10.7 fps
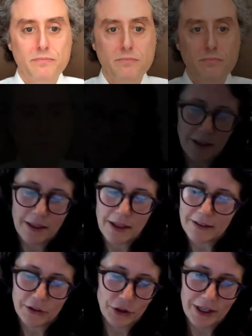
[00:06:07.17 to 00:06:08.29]
I think that's
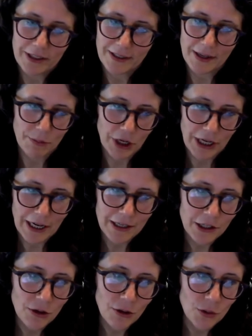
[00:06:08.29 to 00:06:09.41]
a great summary. And, you
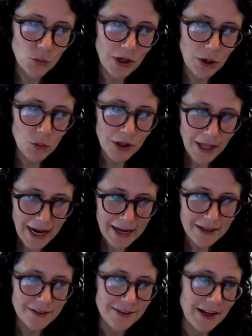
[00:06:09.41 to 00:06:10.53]
know, what I will add
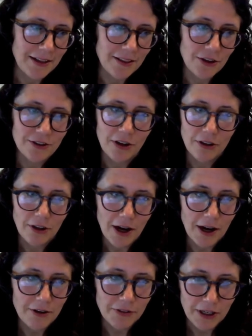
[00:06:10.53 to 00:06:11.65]
is that there's a lot of
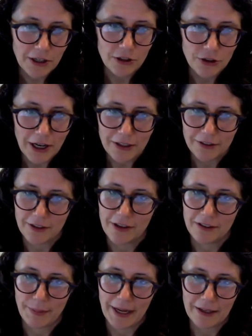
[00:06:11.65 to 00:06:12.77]
clinical trials in this
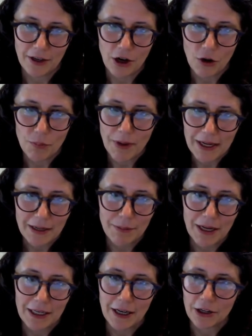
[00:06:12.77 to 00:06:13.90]
space, you know, many,
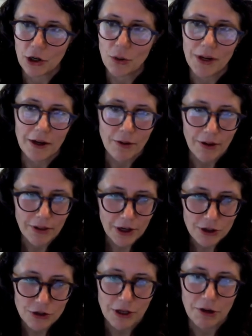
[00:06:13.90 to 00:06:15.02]
many ongoing around the
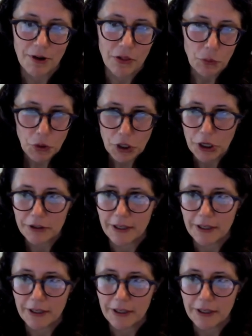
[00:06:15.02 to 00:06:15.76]
country and around the world.